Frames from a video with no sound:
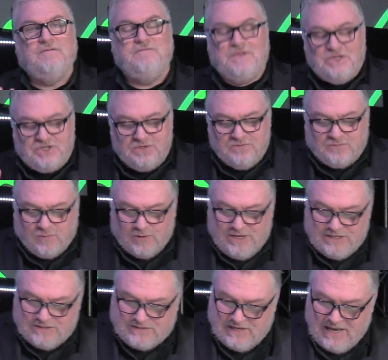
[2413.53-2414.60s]
a vision for
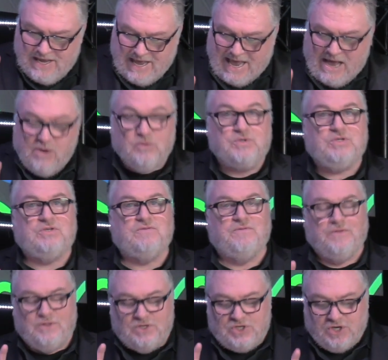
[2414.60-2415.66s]
His house,
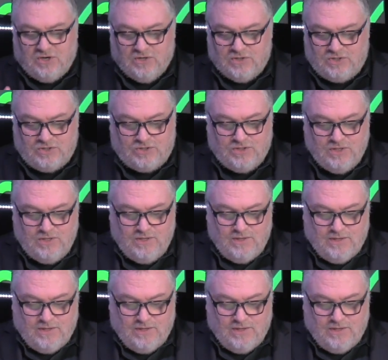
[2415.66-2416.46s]
for the church,